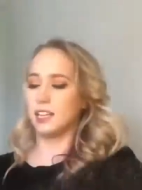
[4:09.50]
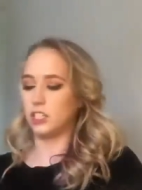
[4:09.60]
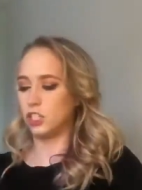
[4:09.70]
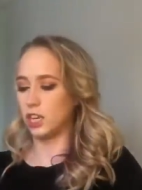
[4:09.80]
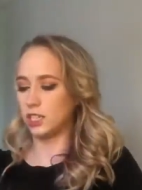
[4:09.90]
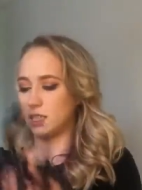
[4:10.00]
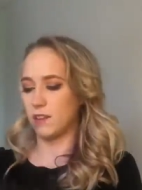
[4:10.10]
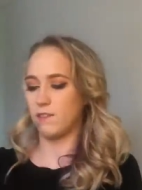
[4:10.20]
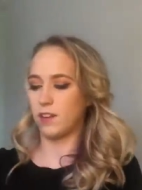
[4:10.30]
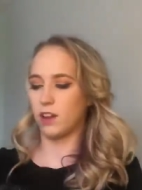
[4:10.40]
it's just
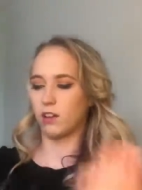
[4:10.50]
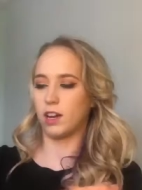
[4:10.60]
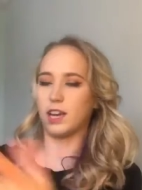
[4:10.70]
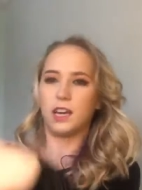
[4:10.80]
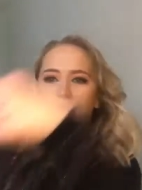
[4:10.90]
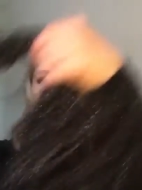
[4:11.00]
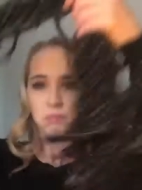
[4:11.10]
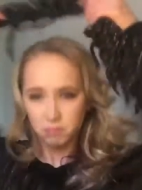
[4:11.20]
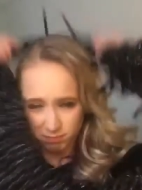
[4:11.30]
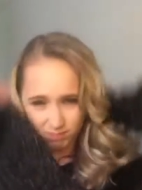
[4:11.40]
a very,
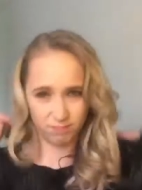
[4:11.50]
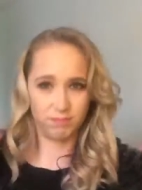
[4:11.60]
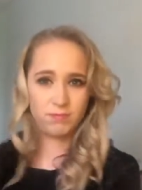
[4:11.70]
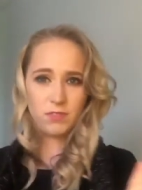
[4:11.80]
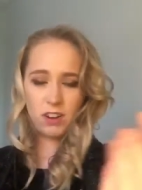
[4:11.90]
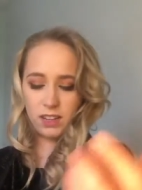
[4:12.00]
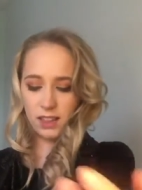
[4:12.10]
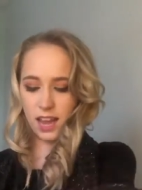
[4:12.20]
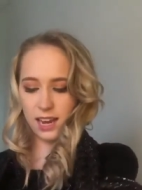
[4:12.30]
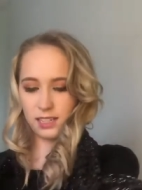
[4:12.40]
very
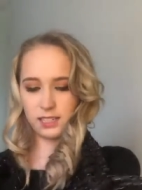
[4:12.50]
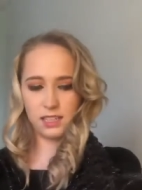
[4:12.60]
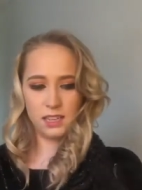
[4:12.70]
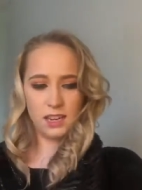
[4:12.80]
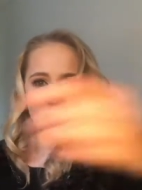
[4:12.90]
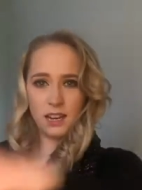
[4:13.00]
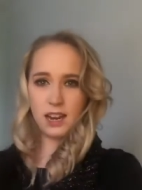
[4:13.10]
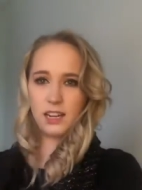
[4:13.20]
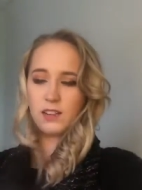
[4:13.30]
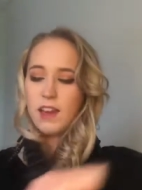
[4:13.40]
light kind of